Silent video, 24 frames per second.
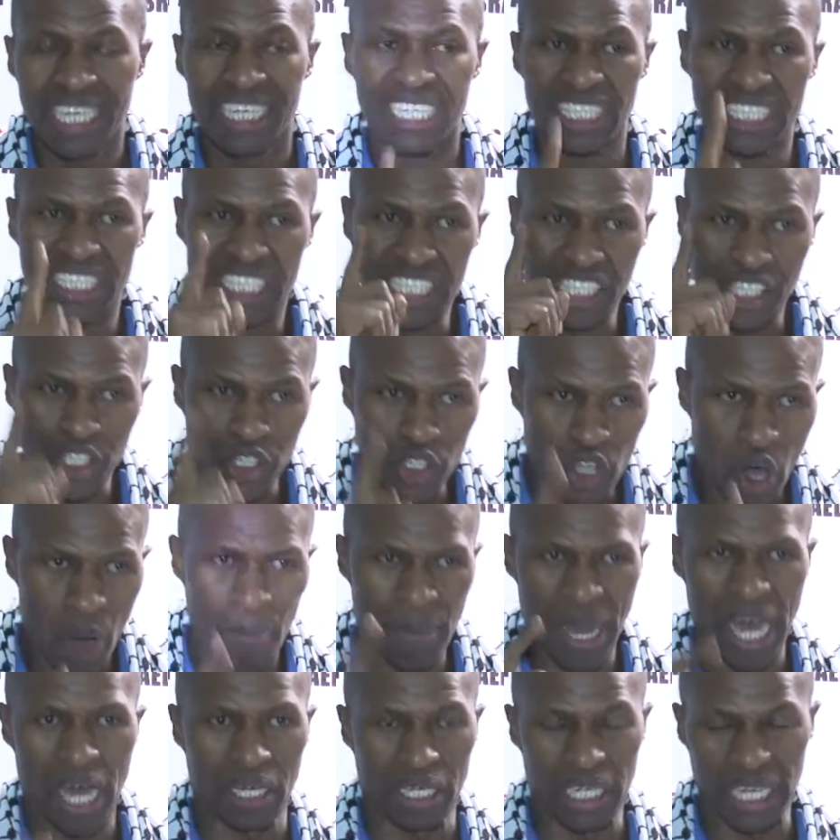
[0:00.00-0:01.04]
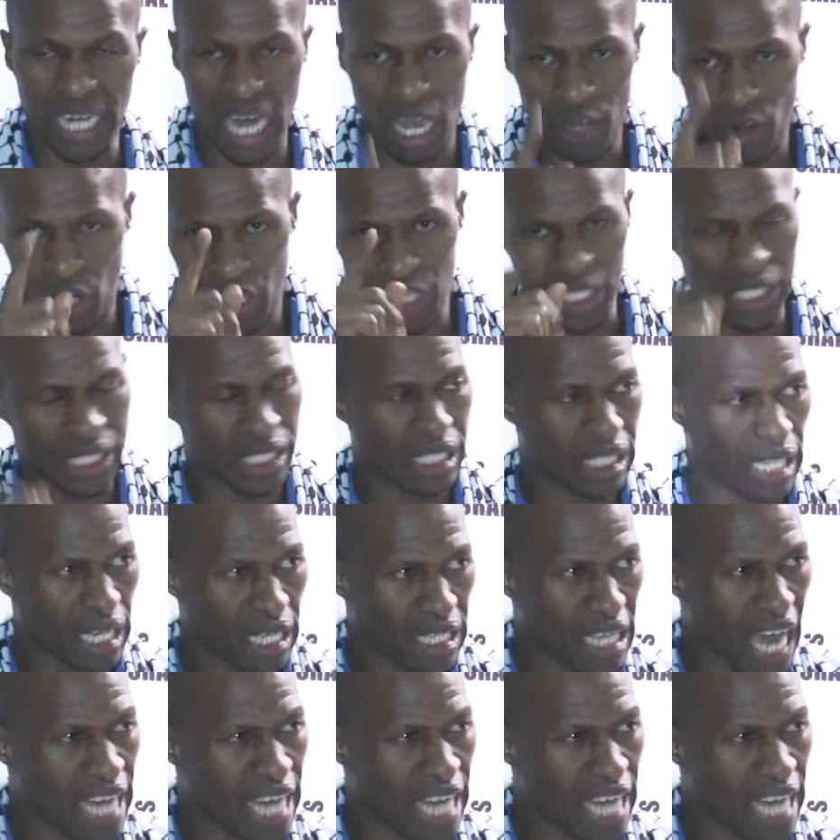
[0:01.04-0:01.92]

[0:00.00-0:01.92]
It is normal, and I always say,